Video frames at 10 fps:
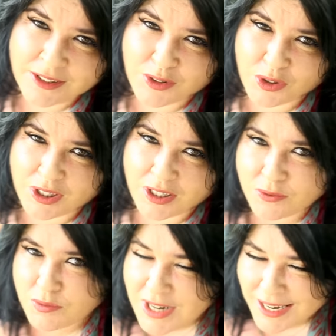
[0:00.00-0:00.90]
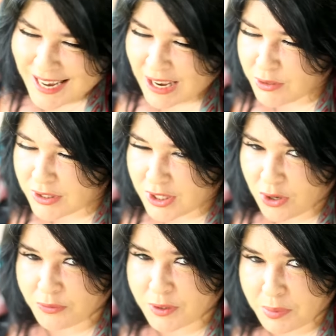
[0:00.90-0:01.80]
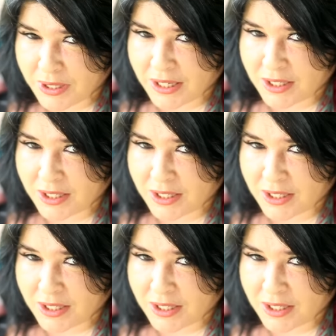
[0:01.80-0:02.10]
You've got to kind of allow yourself to be,